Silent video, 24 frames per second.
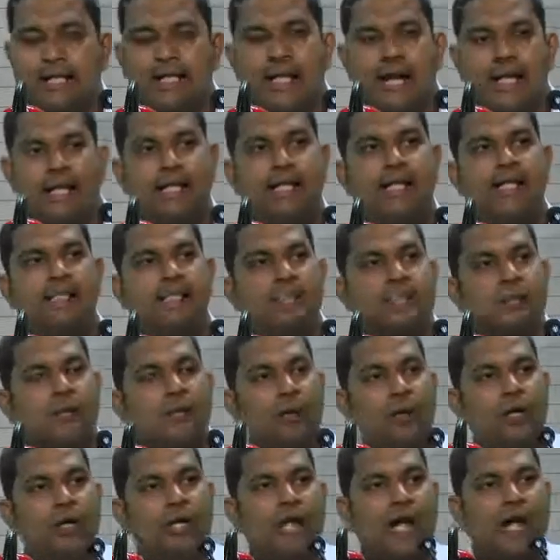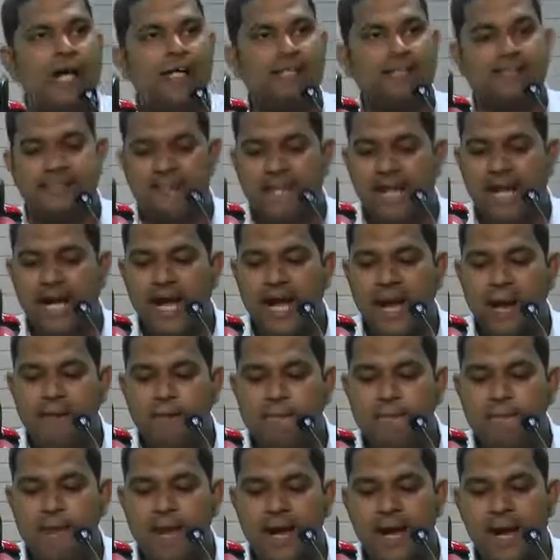That is called as the
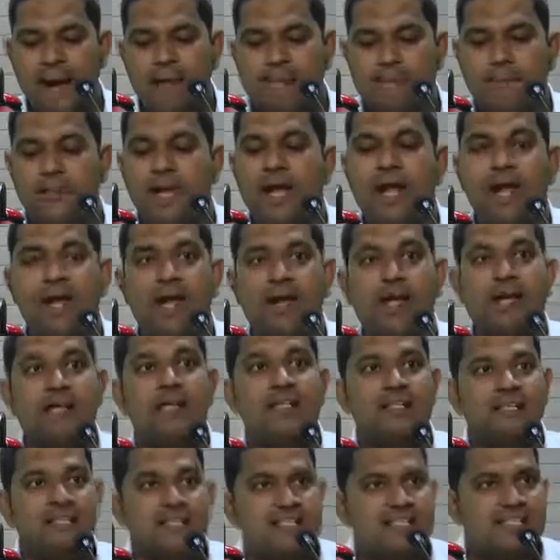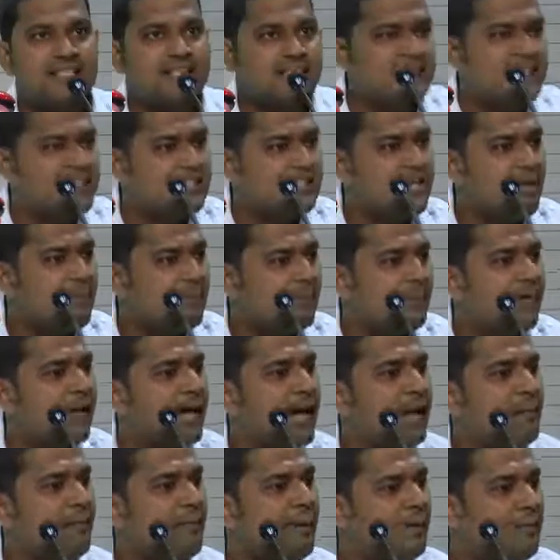MMA, the system
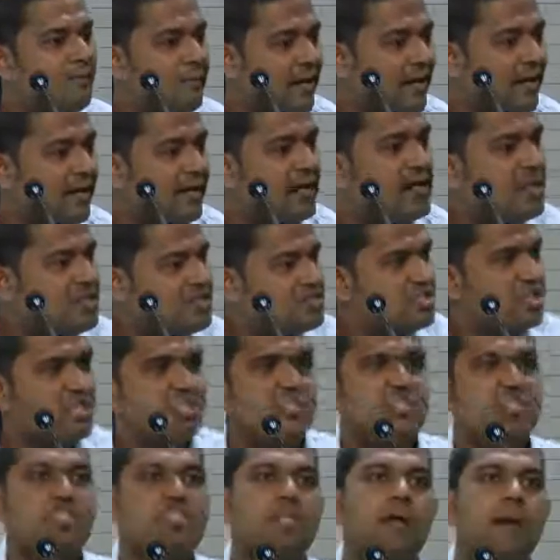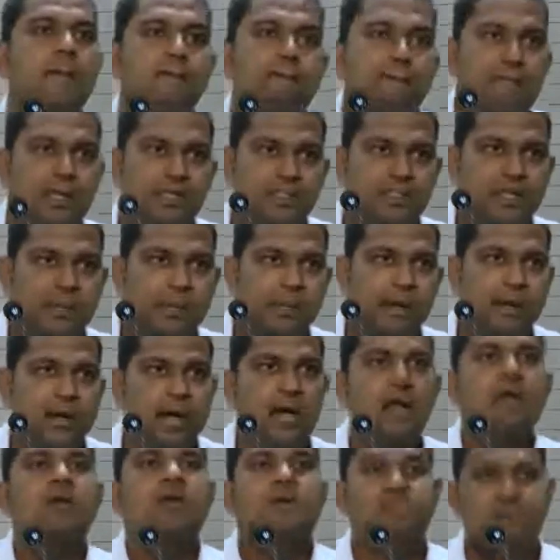MMA, system measurement,
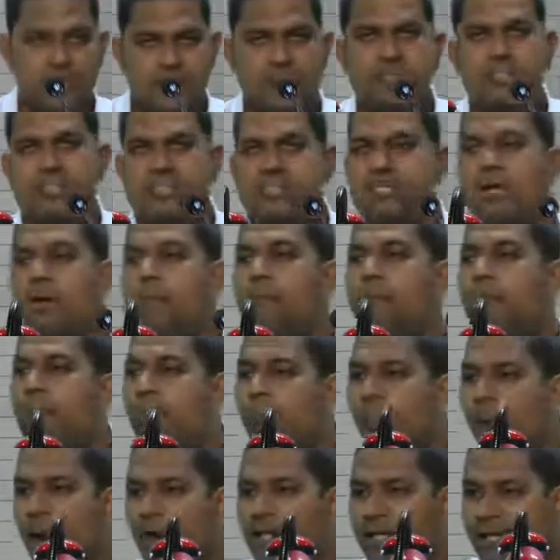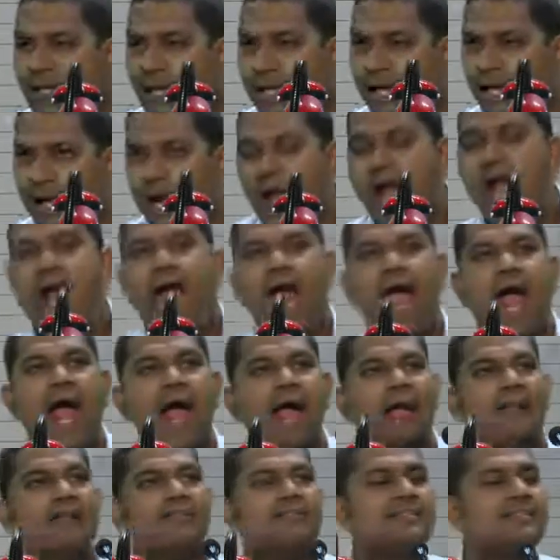system monitoring,
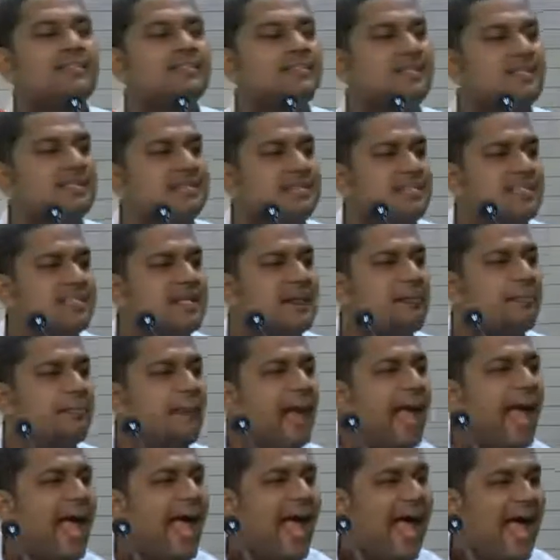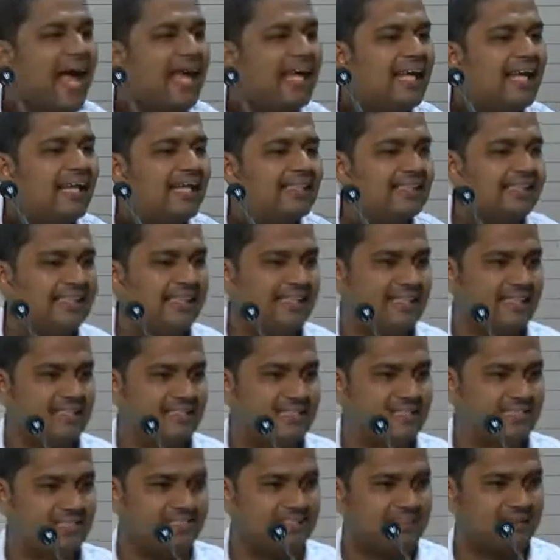and system
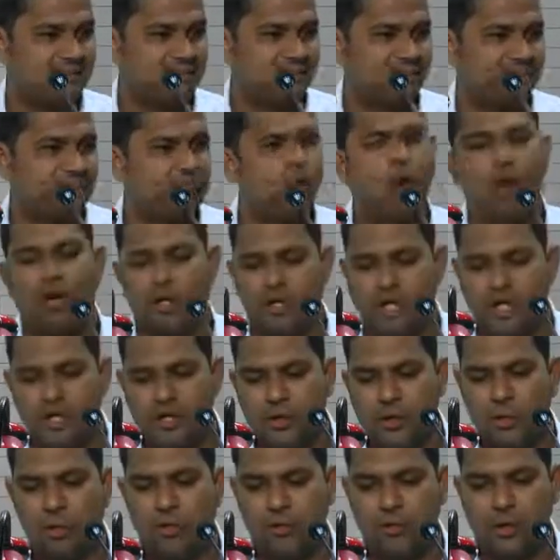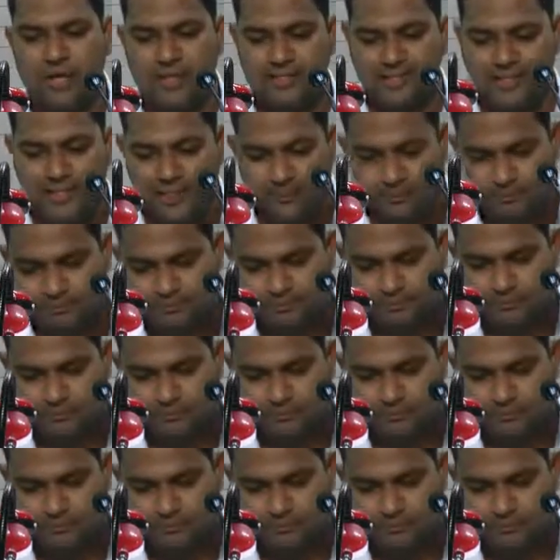analysis, or control you can say.